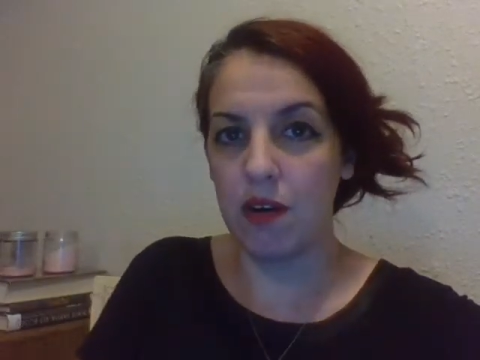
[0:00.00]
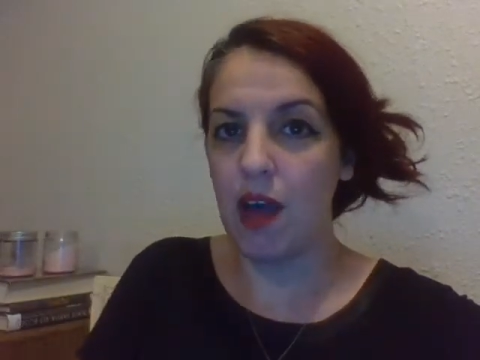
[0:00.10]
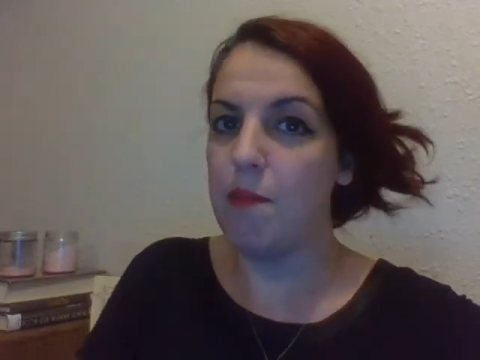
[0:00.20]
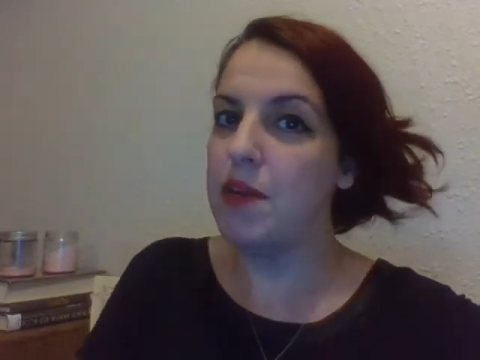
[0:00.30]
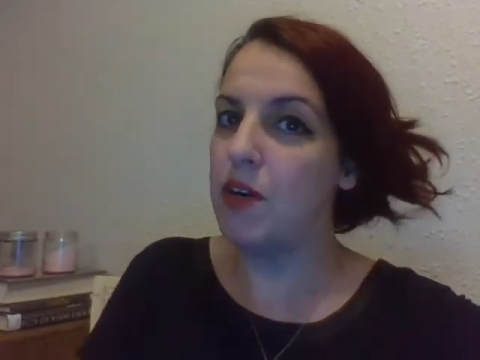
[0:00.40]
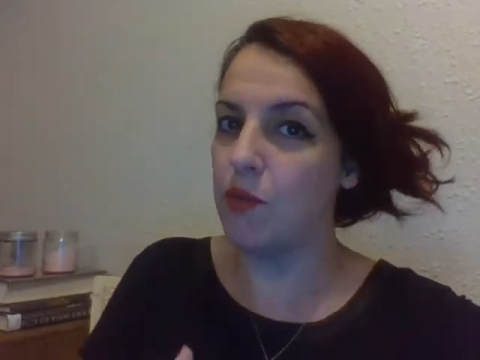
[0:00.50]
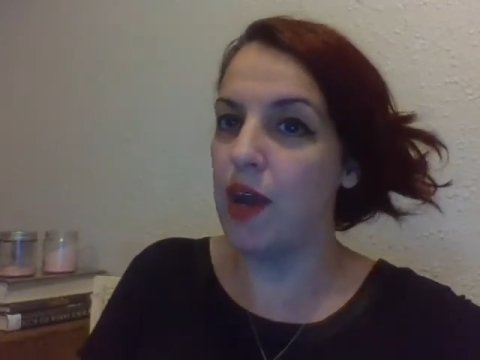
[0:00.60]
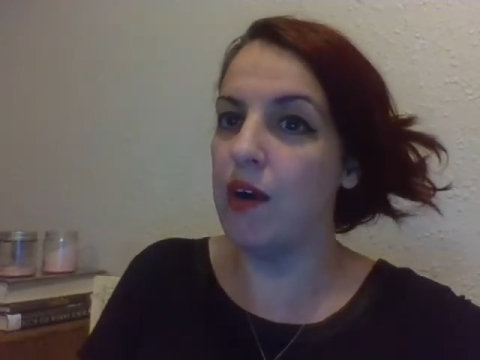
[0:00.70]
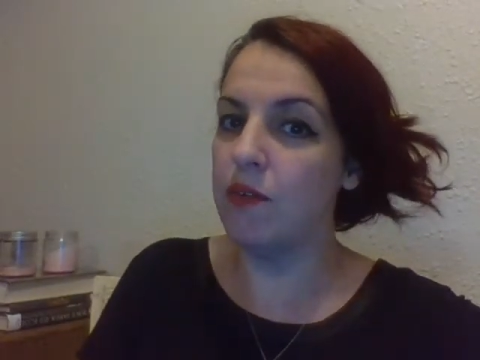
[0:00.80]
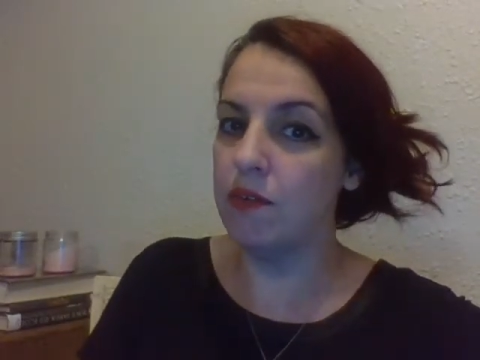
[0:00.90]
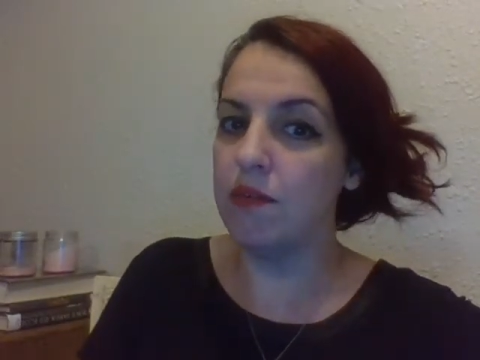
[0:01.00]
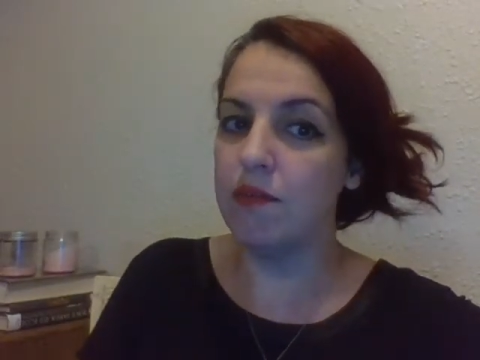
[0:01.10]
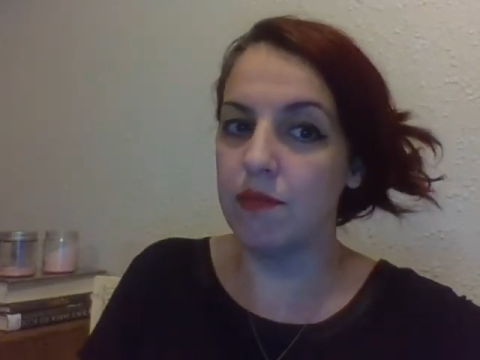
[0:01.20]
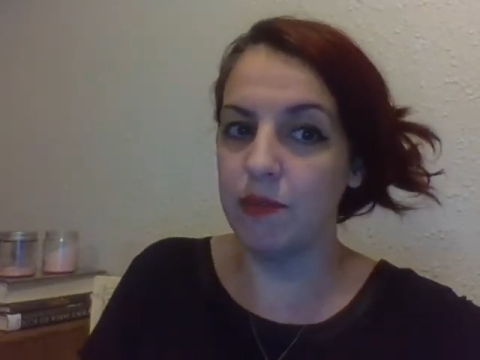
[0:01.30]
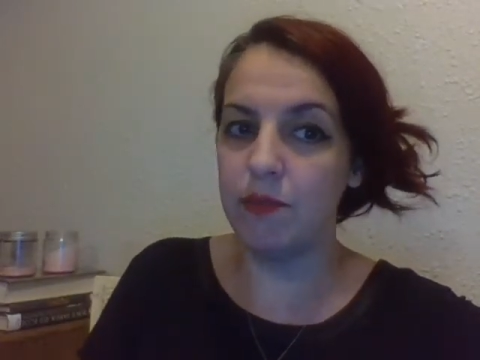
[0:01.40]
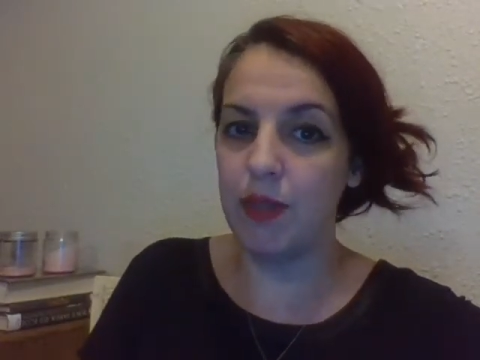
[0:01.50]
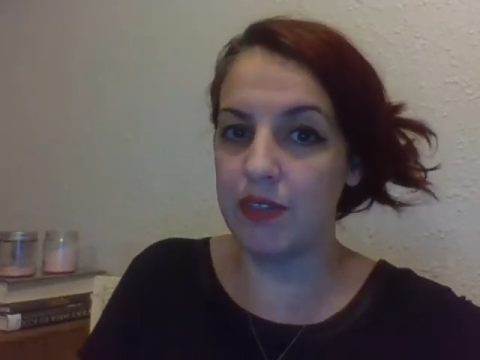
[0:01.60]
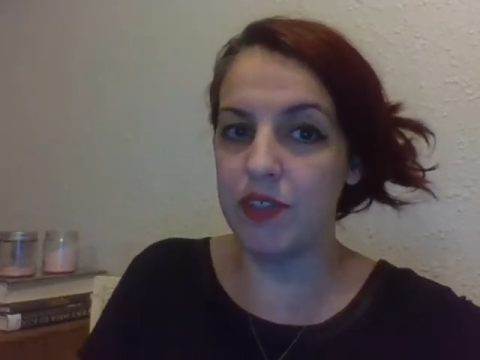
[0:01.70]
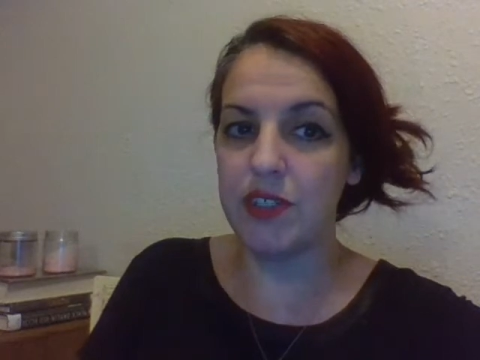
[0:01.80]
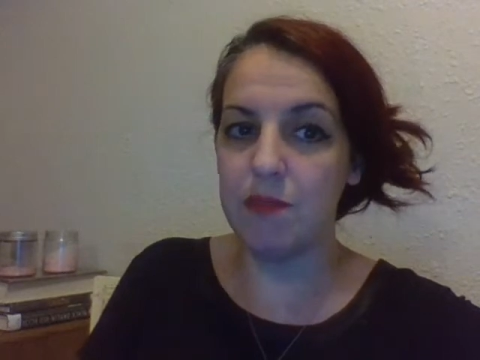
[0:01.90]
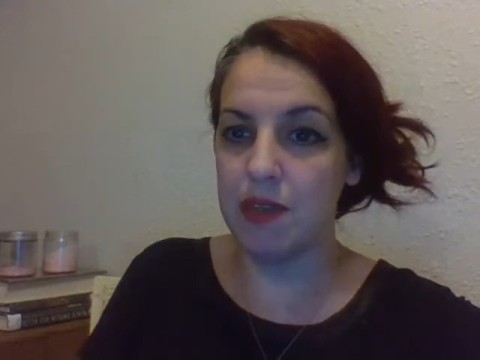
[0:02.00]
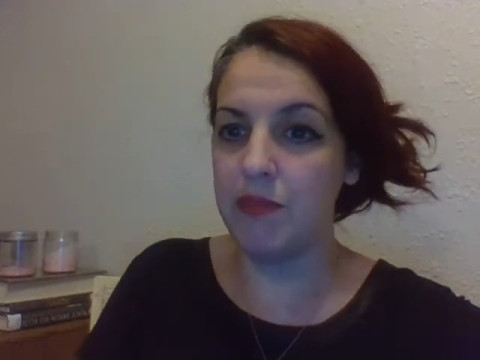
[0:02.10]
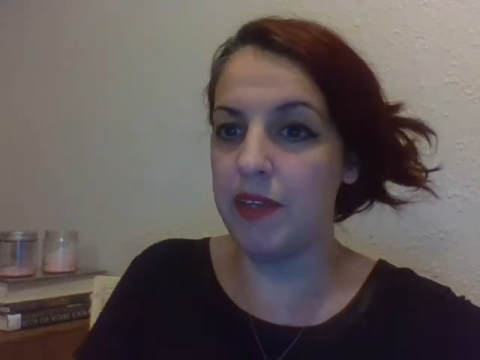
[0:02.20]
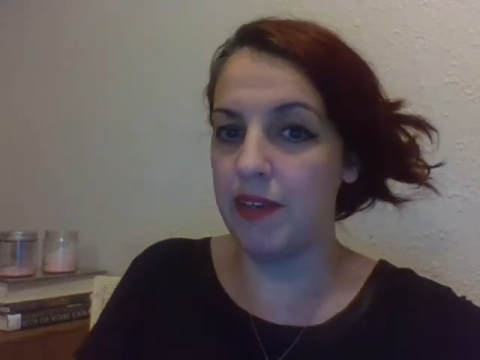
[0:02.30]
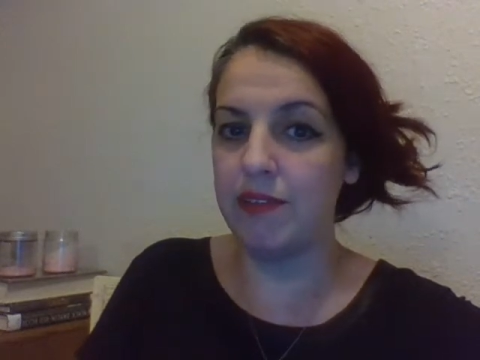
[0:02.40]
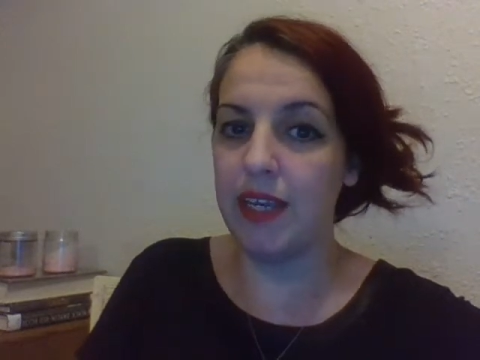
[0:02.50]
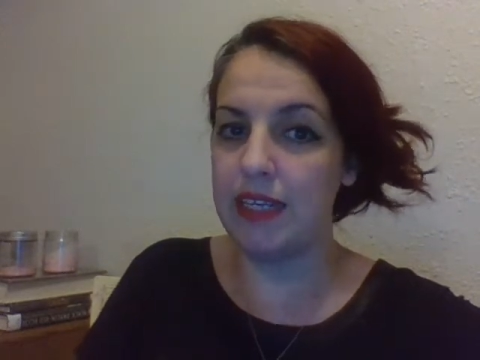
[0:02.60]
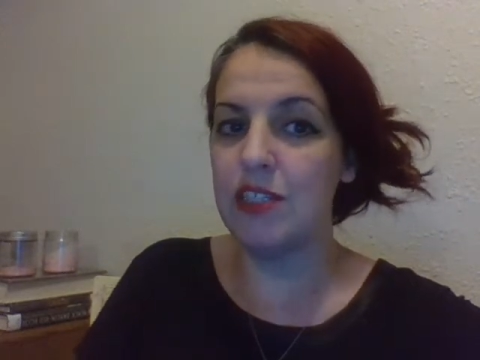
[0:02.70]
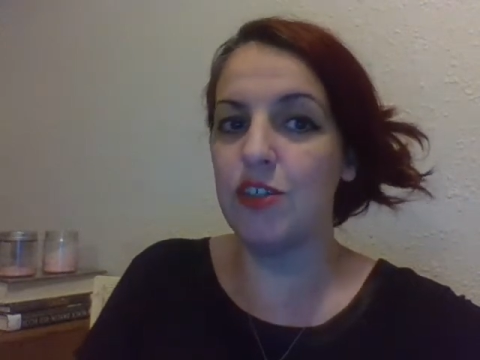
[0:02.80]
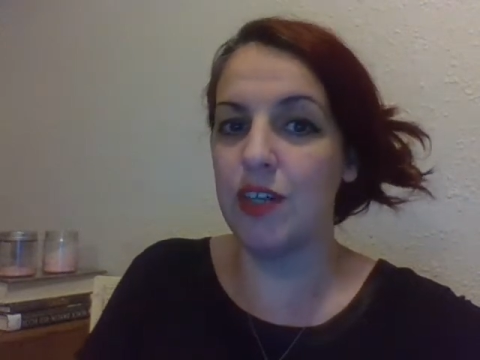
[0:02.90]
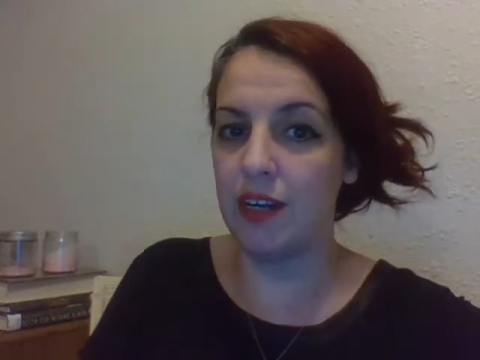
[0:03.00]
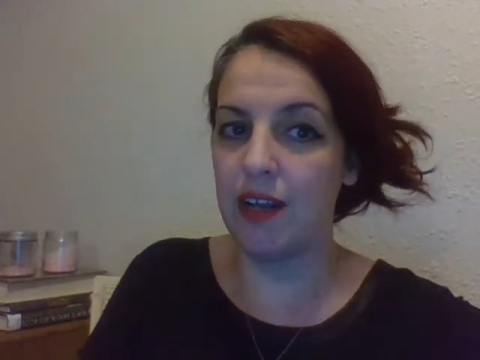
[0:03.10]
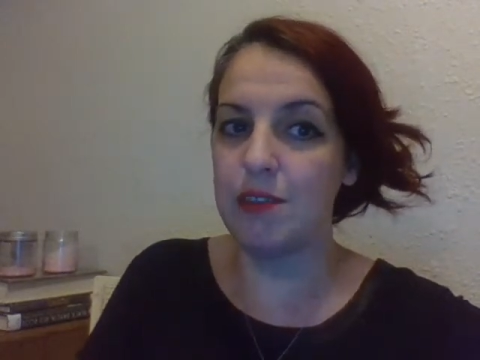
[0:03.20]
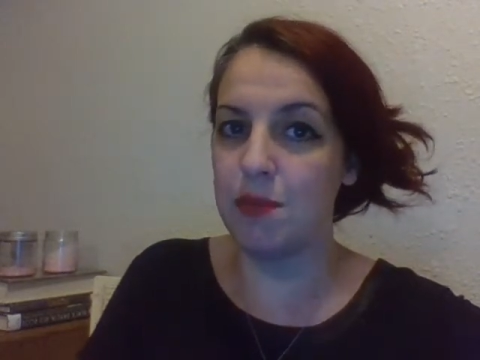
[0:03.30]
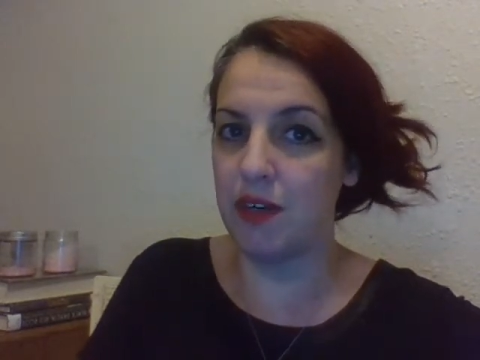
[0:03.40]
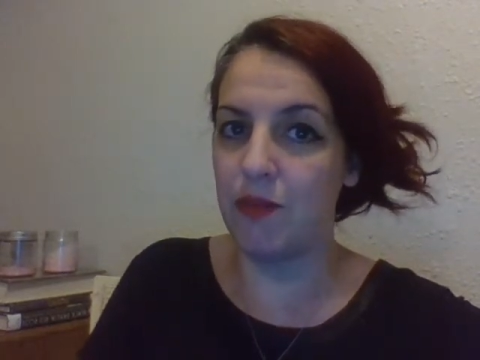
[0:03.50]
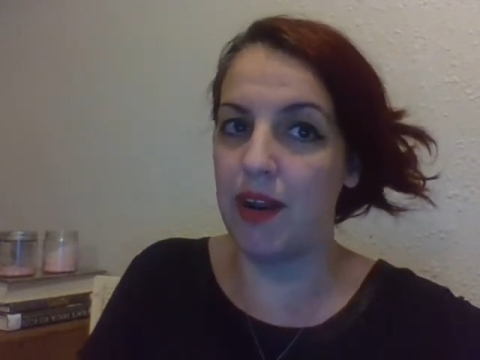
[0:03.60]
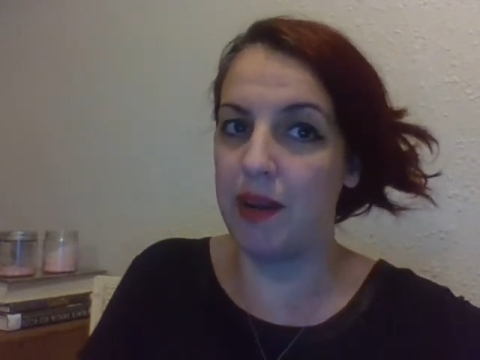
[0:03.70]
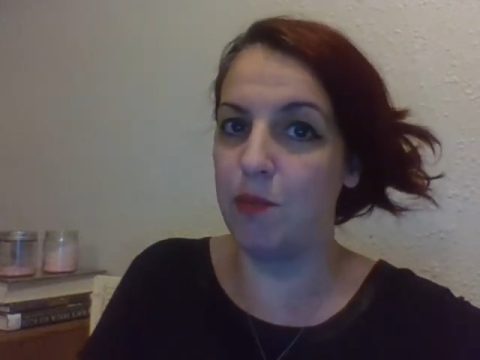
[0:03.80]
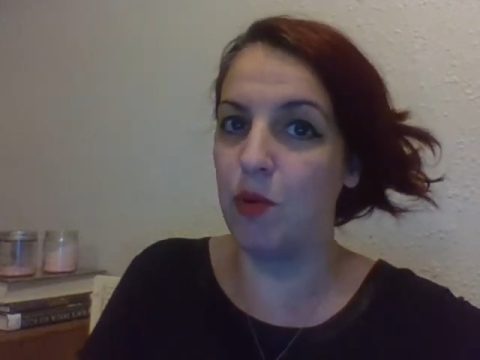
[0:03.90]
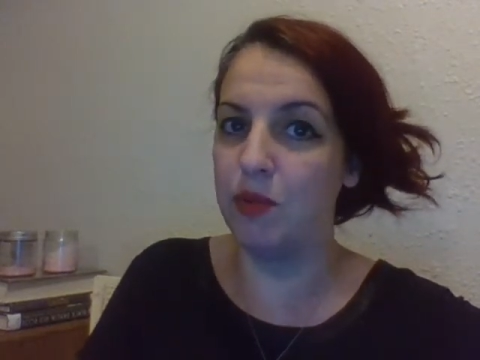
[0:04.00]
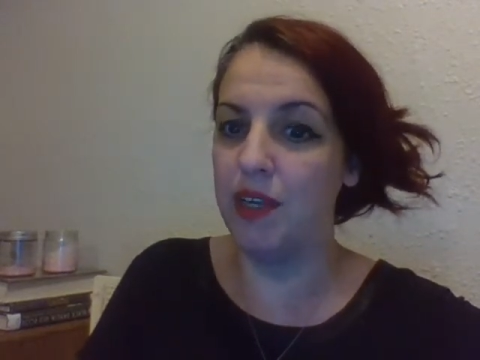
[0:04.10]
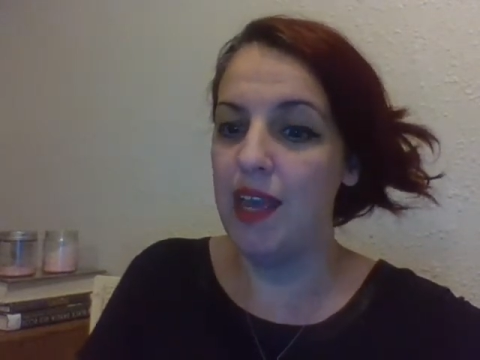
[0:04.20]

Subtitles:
I've been around from at the same time the internet has been around. I'm old.